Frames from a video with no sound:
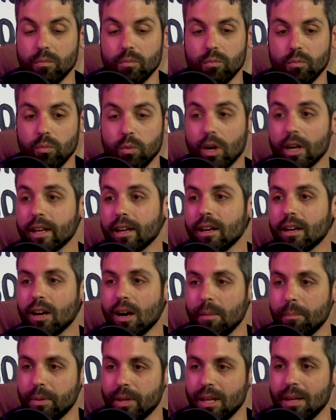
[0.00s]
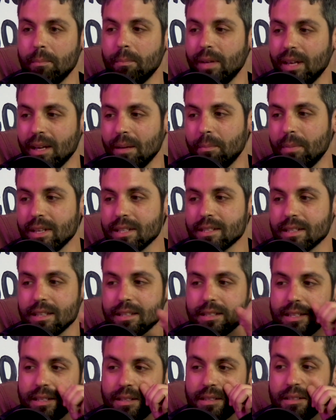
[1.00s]
running a company and being a
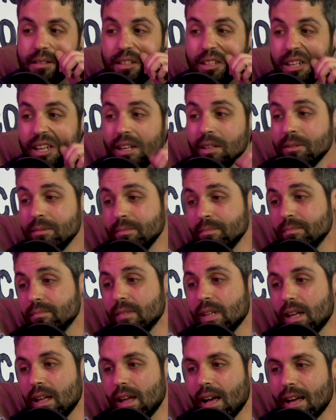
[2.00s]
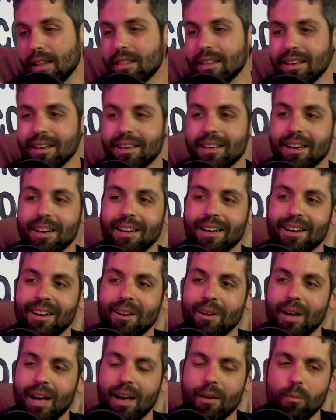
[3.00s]
business. And, I think
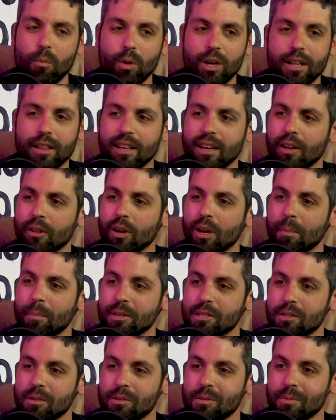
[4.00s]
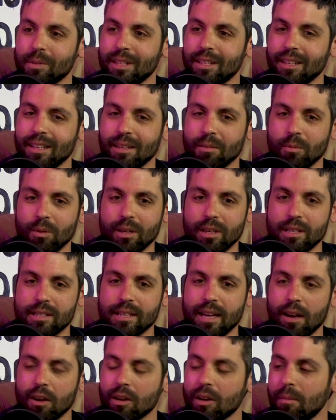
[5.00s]
one of the other episodes we did was
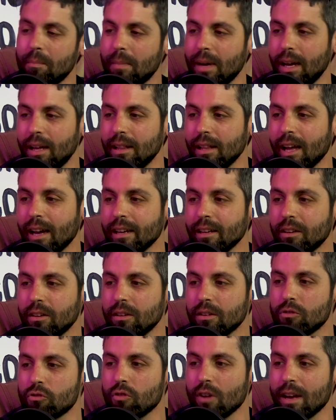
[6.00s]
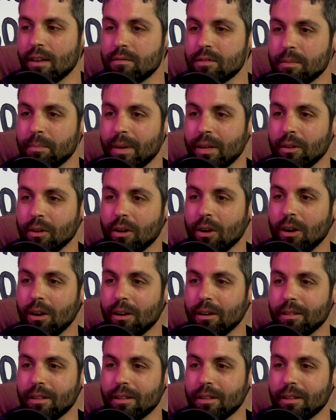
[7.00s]
how come my line cook drives a better car